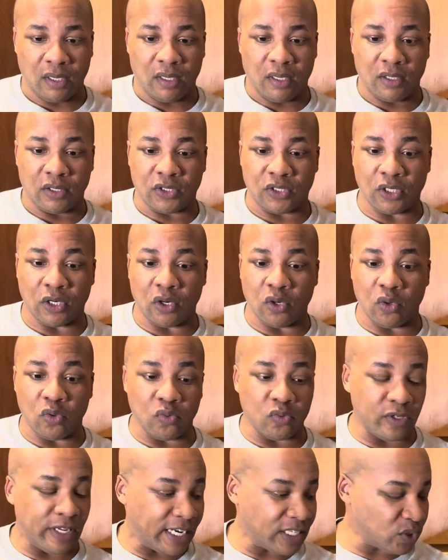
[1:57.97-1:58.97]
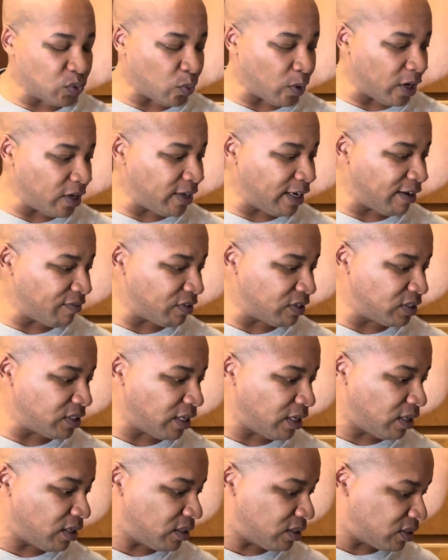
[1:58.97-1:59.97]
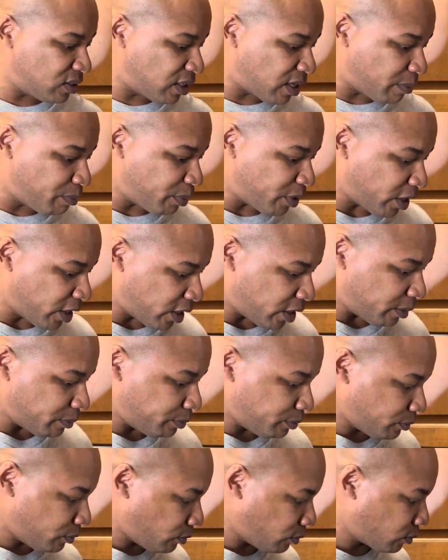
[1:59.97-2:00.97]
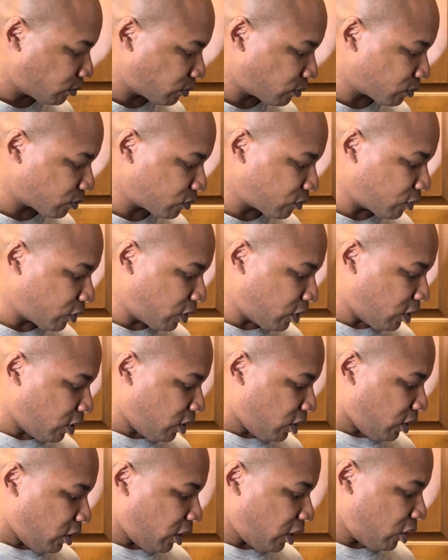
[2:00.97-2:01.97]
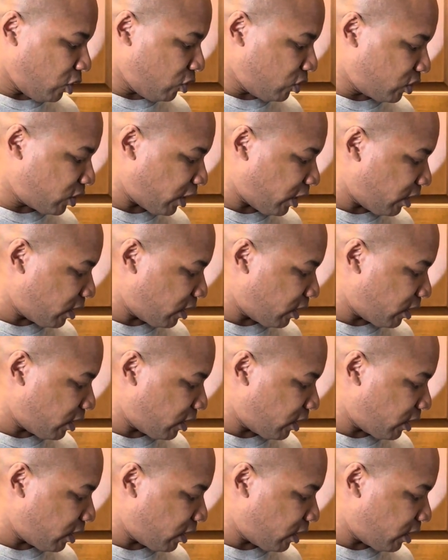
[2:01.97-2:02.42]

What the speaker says: So that's why you have to take it a step up, and you take